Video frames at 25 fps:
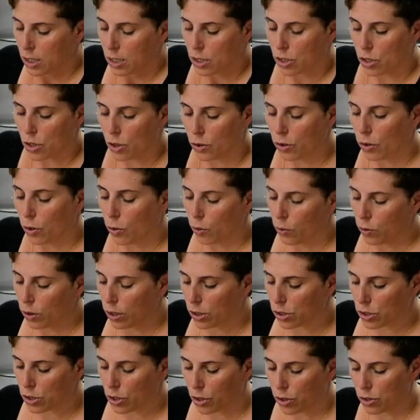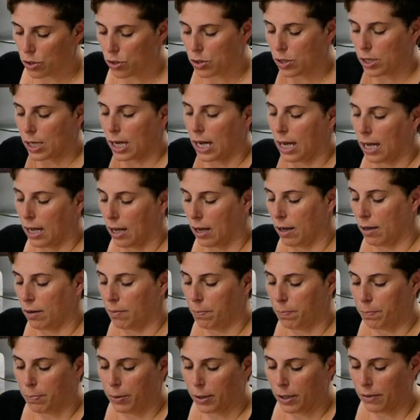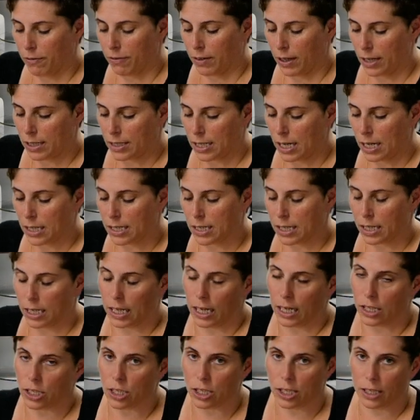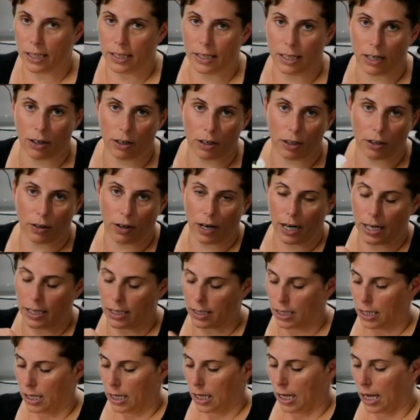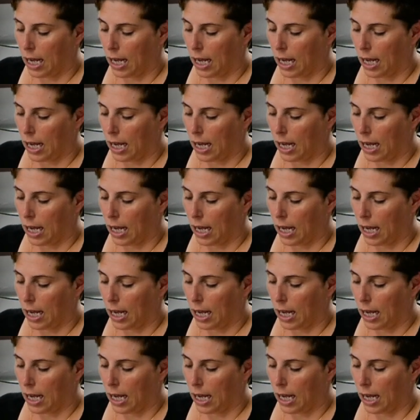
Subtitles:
So the all-in-twos are pretty fantastic actually. They're a great